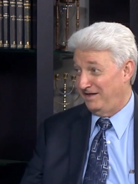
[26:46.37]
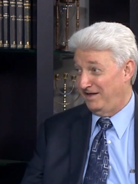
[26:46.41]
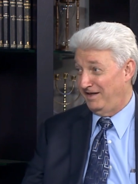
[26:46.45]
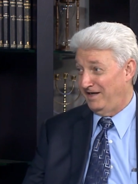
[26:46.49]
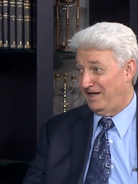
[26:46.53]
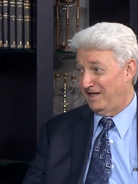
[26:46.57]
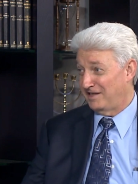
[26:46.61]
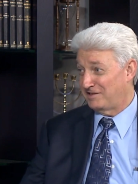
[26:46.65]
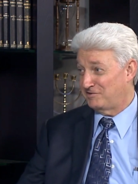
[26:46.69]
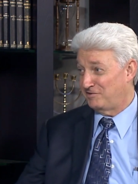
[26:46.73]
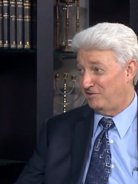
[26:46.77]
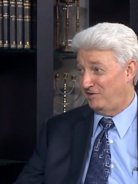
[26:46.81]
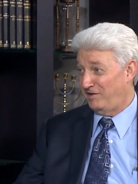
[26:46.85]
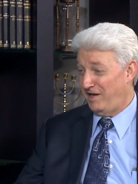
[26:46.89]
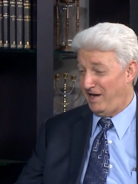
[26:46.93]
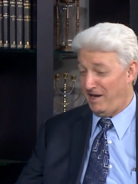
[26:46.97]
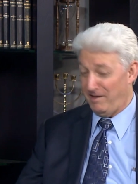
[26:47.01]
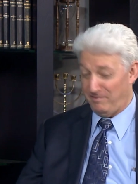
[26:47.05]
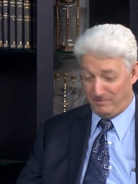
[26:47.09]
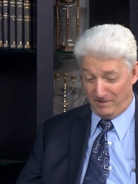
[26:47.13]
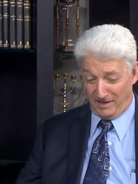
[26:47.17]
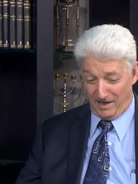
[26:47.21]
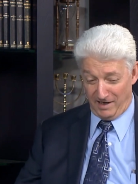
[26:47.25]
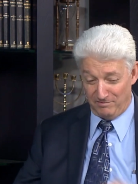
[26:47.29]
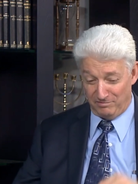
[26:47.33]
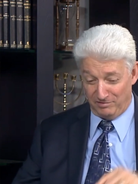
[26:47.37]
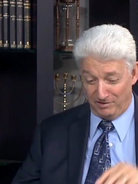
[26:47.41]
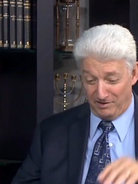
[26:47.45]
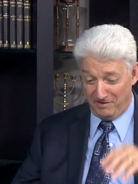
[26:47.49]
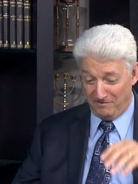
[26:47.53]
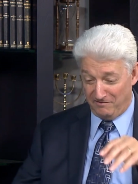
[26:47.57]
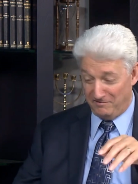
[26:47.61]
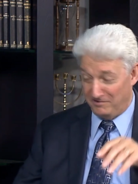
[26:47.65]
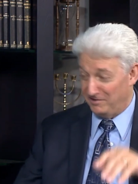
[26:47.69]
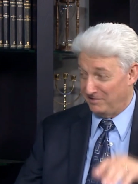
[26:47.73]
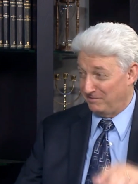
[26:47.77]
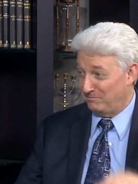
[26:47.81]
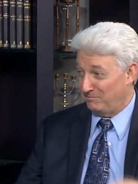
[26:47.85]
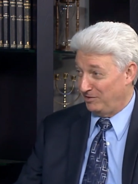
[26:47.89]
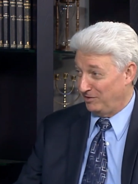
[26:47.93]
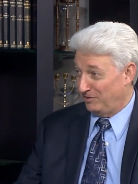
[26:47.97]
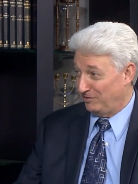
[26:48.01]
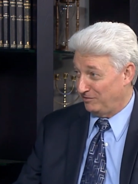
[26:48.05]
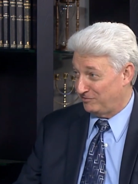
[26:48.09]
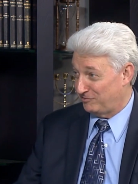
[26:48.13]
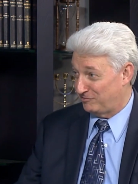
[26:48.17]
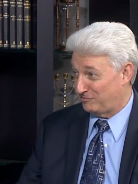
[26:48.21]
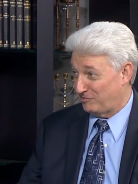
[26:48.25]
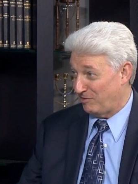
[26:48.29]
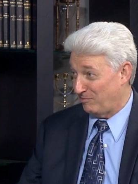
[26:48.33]
And that's going to happen, I believe, in the middle
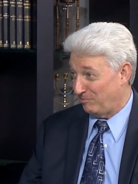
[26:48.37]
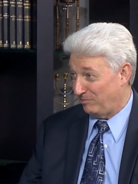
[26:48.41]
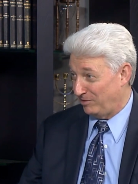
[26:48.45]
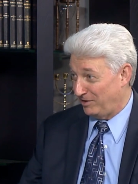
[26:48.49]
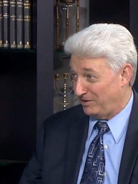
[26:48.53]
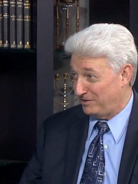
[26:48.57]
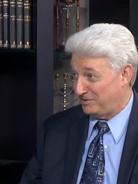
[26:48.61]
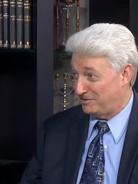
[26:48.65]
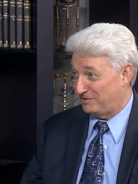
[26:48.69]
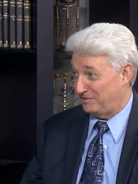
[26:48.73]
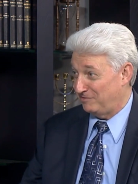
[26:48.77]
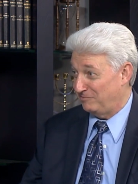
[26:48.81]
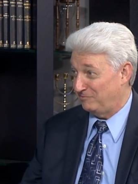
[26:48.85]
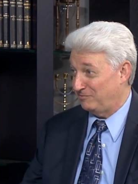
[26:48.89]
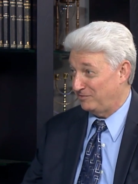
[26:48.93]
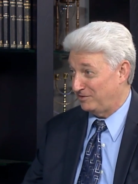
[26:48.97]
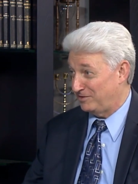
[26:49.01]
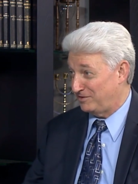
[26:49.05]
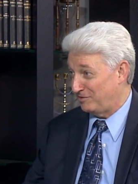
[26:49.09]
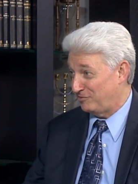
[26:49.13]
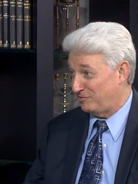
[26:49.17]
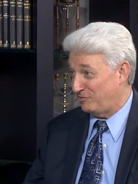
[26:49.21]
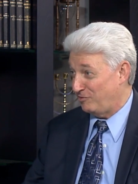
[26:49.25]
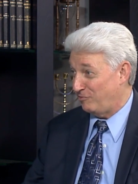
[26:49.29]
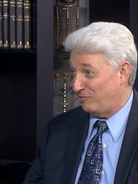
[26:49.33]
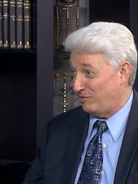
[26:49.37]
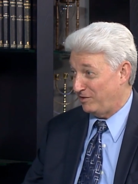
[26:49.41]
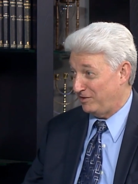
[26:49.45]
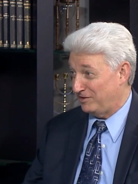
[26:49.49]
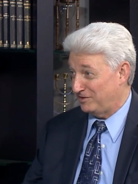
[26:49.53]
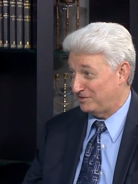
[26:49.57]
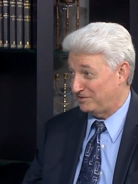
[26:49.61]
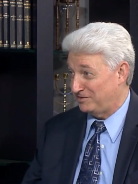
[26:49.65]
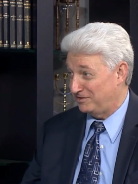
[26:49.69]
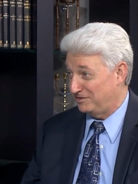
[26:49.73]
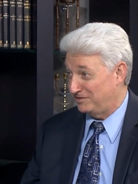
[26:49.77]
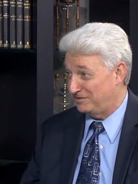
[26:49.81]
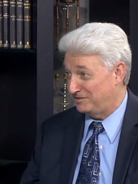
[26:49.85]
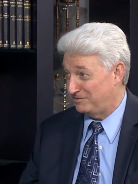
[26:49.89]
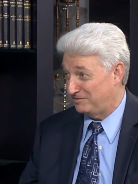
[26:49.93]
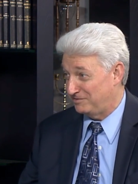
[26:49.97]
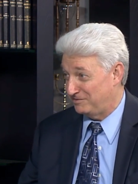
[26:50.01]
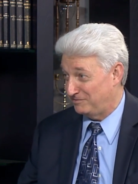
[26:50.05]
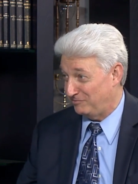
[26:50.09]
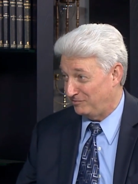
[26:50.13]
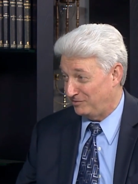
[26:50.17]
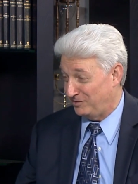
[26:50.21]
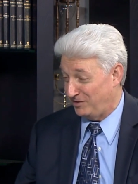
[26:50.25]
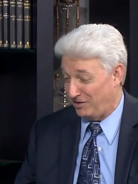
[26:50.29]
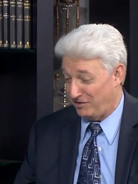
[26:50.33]
of the tribulation with the two witnesses
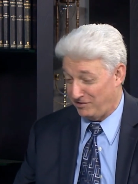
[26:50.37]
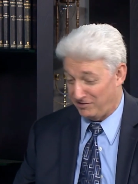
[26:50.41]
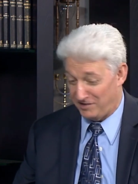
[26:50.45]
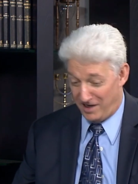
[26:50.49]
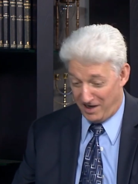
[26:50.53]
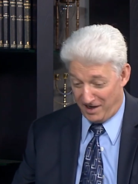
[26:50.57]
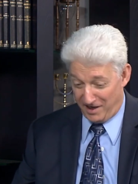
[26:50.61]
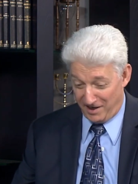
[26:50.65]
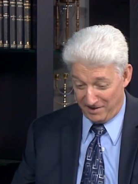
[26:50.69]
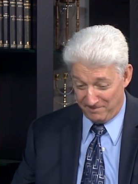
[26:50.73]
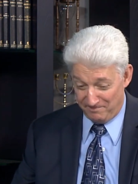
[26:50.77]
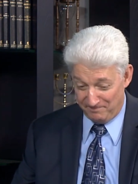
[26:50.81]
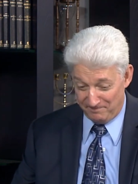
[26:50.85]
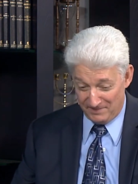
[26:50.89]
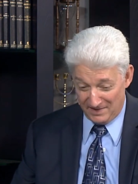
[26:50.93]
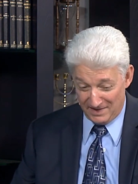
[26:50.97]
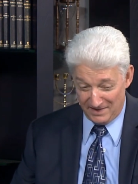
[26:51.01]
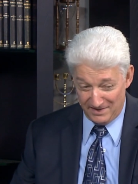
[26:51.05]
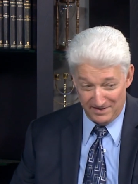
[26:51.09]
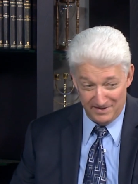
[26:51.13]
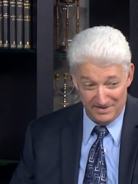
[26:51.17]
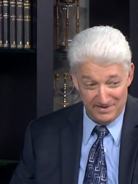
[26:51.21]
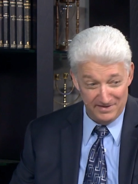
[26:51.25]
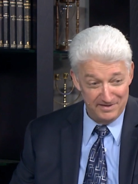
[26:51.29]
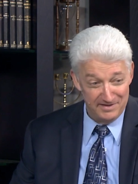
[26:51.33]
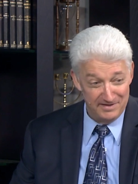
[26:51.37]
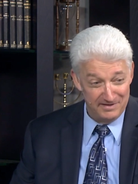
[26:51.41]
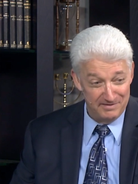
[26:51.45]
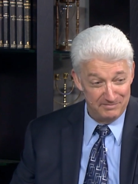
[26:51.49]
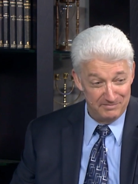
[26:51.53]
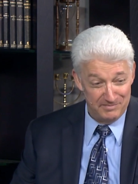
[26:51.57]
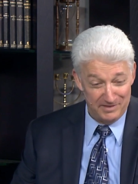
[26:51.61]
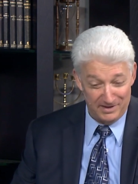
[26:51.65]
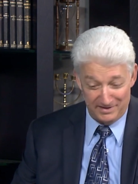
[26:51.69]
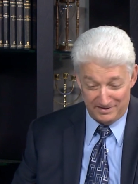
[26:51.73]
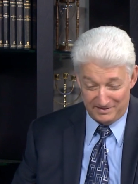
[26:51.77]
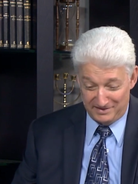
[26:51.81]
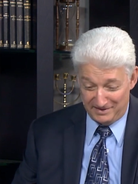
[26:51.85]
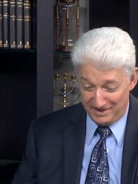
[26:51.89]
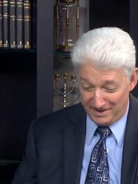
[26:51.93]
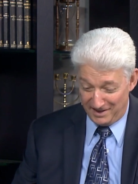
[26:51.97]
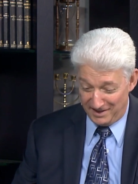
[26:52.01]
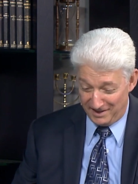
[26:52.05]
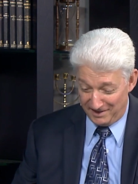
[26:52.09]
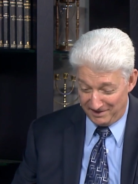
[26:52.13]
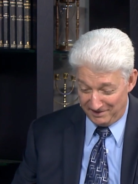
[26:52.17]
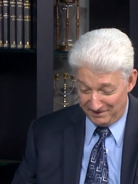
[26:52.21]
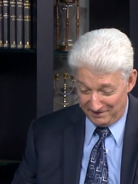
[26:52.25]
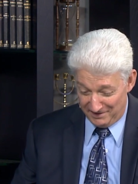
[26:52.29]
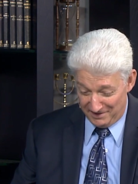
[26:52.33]
when they die. But,
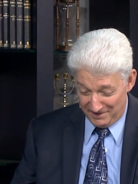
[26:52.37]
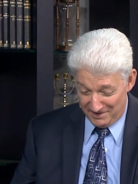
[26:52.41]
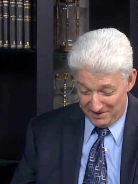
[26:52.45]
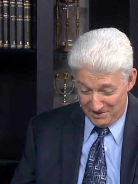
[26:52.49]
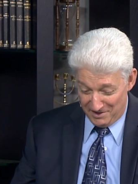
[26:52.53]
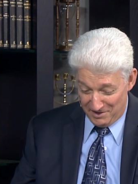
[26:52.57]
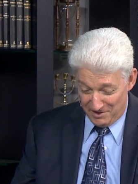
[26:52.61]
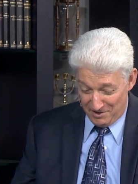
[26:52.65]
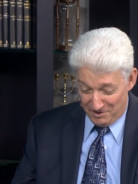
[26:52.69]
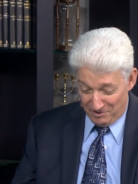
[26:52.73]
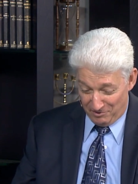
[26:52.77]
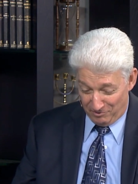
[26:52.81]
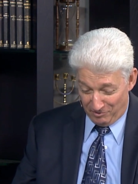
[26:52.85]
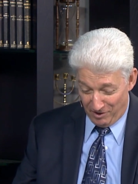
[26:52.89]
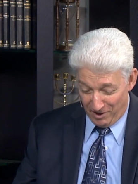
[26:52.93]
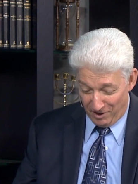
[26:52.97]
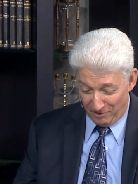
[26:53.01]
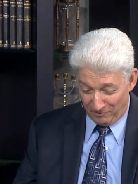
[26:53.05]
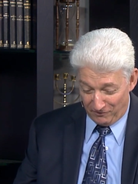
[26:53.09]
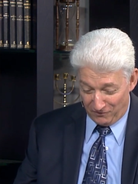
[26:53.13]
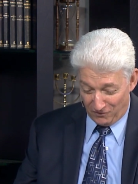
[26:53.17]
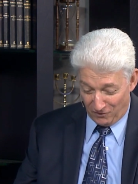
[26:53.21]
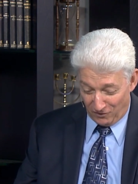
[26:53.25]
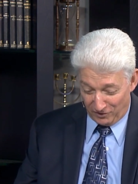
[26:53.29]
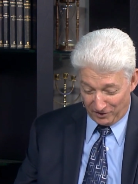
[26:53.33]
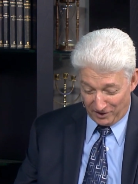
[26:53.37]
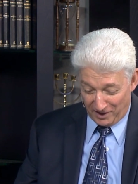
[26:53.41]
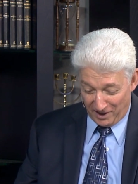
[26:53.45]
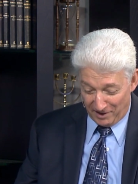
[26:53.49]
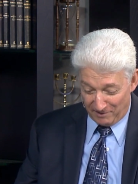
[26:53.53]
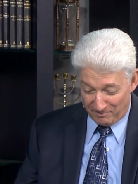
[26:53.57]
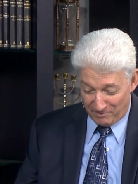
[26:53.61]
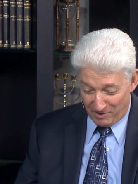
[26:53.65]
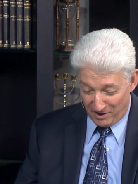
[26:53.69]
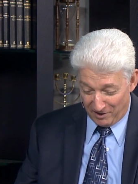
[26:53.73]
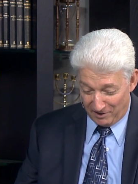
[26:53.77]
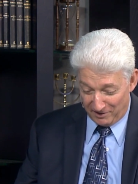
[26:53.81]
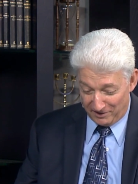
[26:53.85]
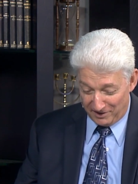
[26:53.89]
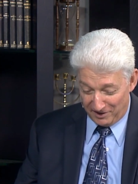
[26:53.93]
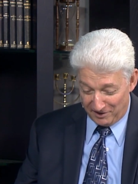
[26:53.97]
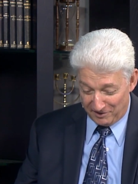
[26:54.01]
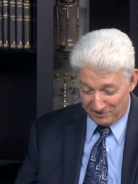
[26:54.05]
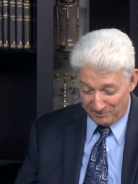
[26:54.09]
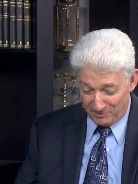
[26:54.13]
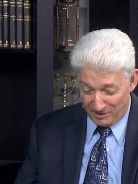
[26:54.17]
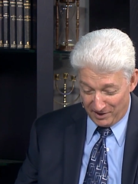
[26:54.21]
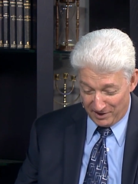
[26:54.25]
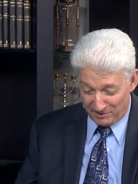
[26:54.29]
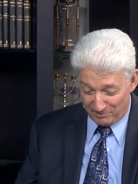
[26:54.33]
well, we've only got about
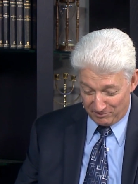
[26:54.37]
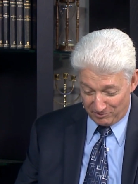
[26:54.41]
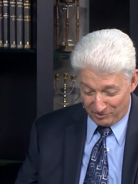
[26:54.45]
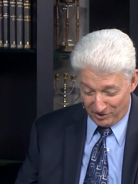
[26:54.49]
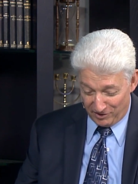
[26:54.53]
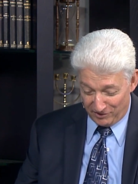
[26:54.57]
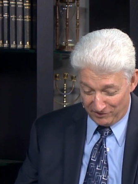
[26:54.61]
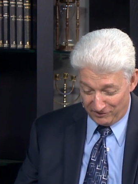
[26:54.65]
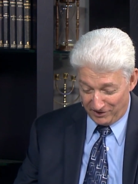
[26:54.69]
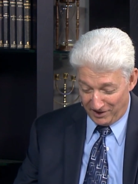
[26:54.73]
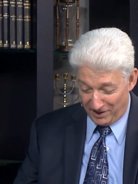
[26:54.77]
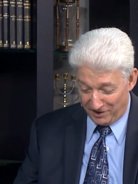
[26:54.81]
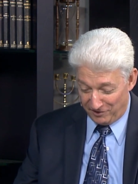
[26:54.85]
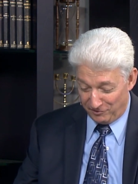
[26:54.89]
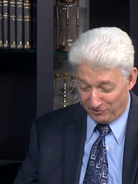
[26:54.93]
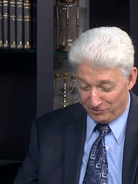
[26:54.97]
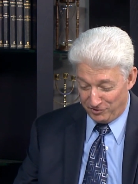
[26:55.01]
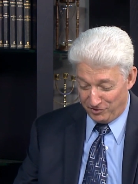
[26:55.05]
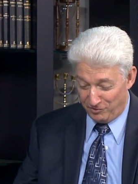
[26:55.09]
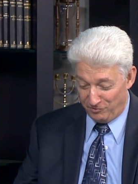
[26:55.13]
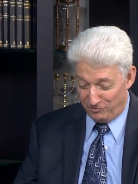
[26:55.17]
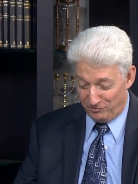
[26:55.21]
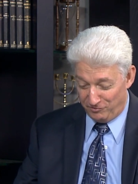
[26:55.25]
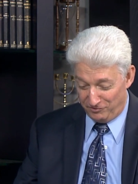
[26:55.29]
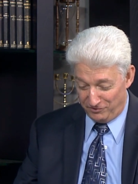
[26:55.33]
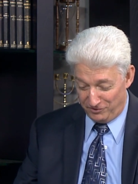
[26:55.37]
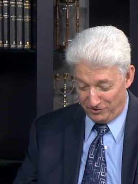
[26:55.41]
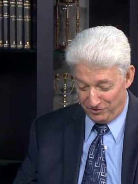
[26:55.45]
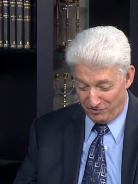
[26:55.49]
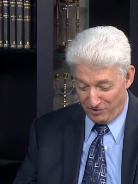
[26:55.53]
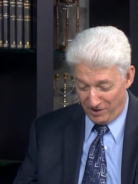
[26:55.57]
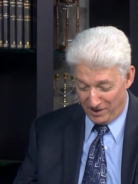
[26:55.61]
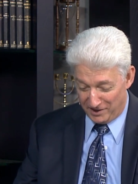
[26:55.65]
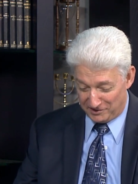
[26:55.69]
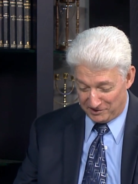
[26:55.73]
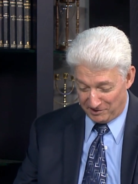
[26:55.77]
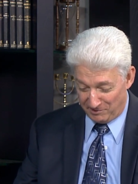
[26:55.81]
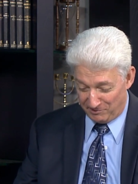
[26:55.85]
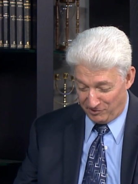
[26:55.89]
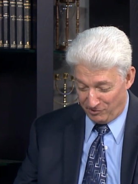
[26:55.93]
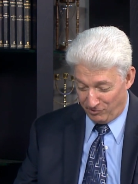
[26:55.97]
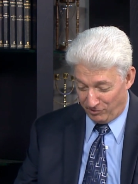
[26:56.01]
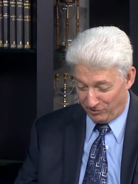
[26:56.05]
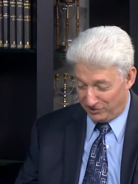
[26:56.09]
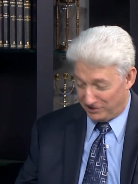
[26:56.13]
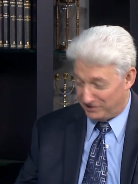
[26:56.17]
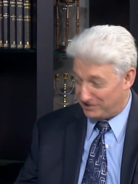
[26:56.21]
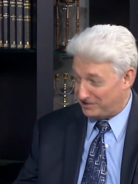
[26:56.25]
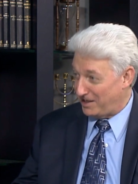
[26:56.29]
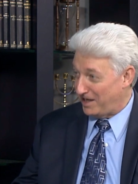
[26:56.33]
another minute, brother, and I know you had something you
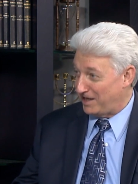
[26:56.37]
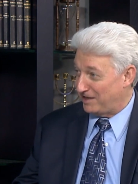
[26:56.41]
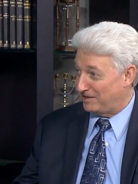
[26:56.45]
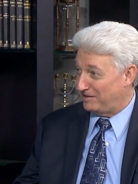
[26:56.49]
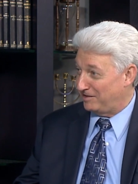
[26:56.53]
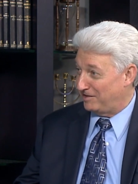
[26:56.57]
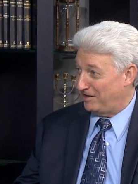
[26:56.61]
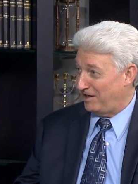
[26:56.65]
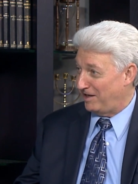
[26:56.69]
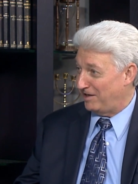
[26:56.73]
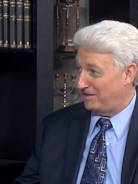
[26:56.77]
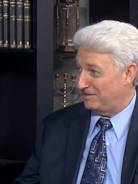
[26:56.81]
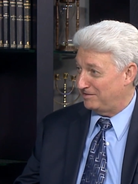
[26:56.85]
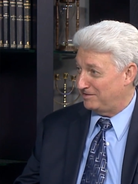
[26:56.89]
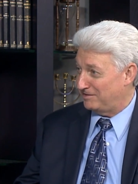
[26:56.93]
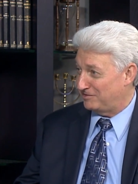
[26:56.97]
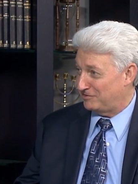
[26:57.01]
wanted to say at the end.